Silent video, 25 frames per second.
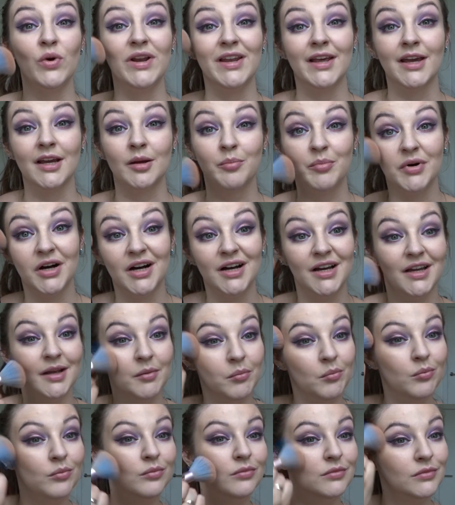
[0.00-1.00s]
We like pie.
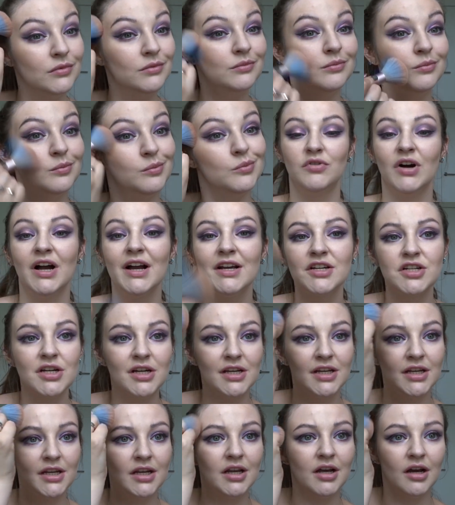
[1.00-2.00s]
Well,
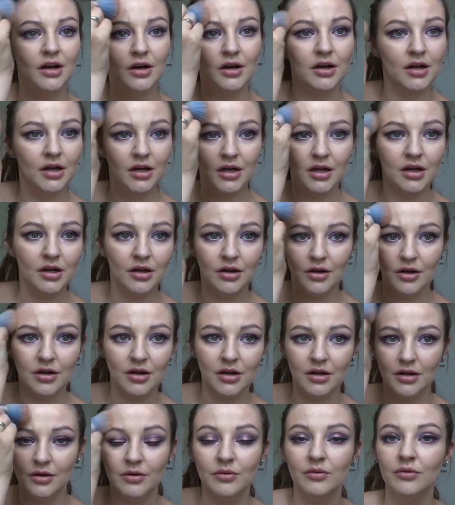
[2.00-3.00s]
actually,
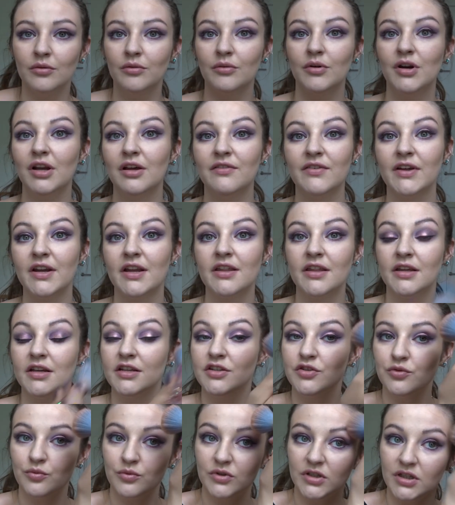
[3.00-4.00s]
we love anything
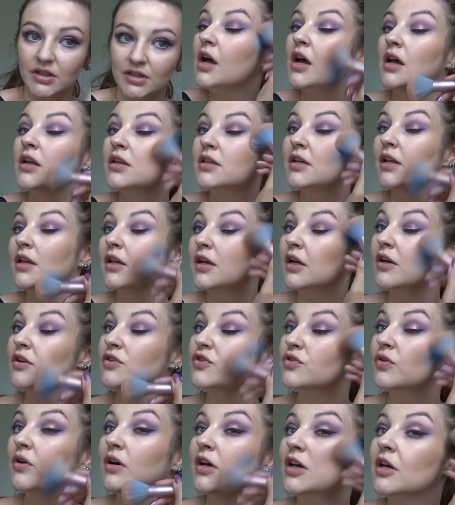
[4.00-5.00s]
sweet until it
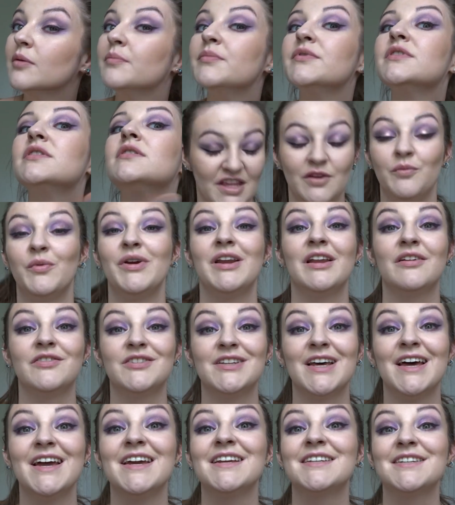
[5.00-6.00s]
goes to our hips. Then we love
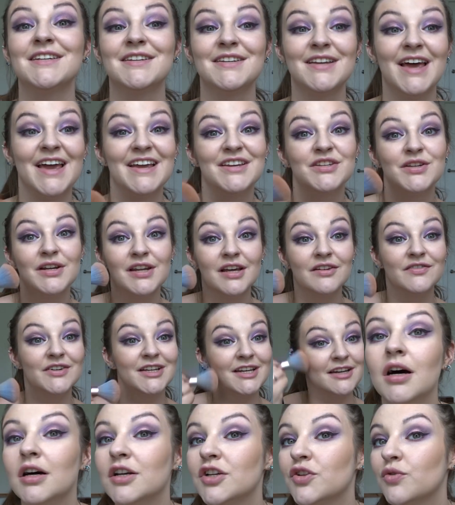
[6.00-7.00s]
to hate it, hate to love
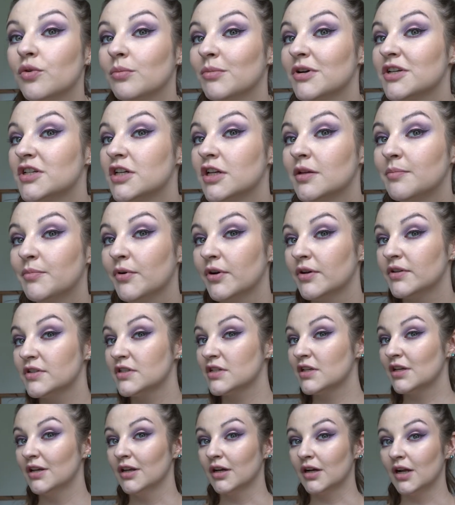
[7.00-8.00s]
it. I just want my
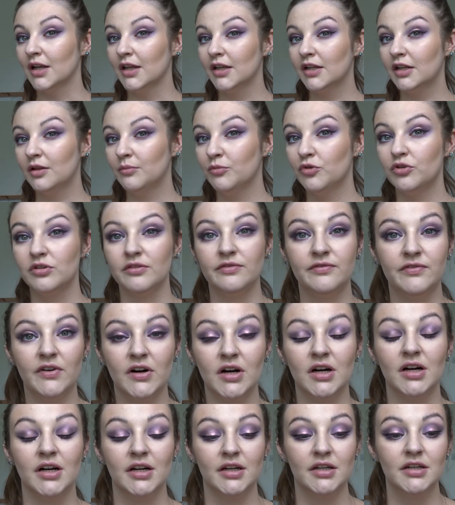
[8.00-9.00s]
cheekbones to look a little more
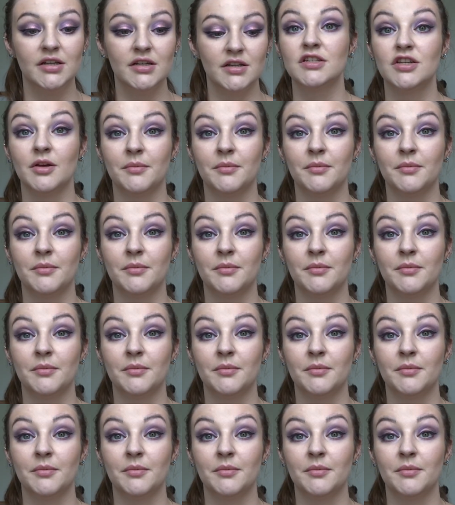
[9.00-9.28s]
defined.